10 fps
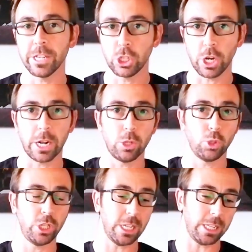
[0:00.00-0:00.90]
at the chart,
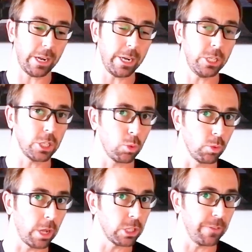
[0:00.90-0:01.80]
you see the terrain is at
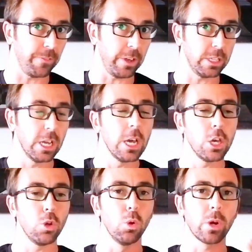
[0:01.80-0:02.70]
2,000 feet,
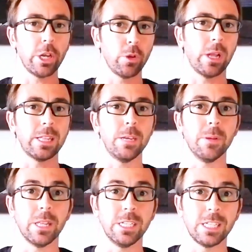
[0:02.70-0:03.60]
you look at your
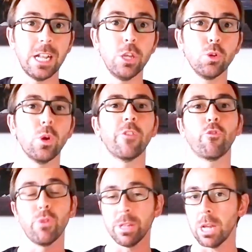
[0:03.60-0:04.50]
altimeter, it's telling you you are
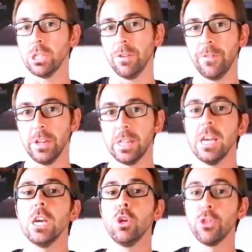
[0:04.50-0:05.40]
3,000 feet,
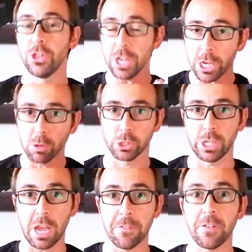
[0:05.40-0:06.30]
you think you're
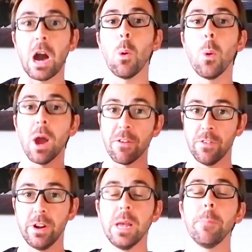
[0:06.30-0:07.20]
safe.
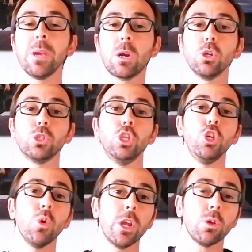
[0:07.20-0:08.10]
However, because
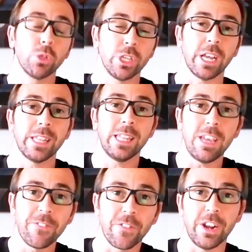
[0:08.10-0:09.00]
you are using a
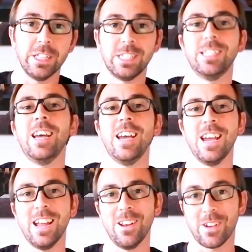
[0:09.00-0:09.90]
different
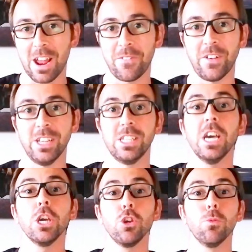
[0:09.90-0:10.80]
reference,
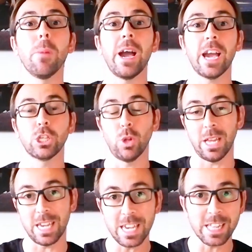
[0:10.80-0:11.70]
you might
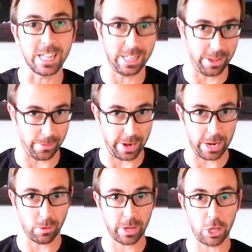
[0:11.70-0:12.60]
actually hit the
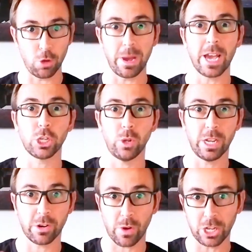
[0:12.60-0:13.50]
terrain, okay? You might
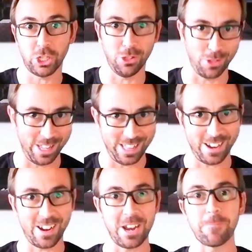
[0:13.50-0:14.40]
actually crash into the
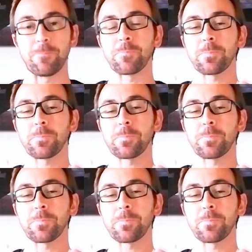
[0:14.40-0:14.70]
terrain.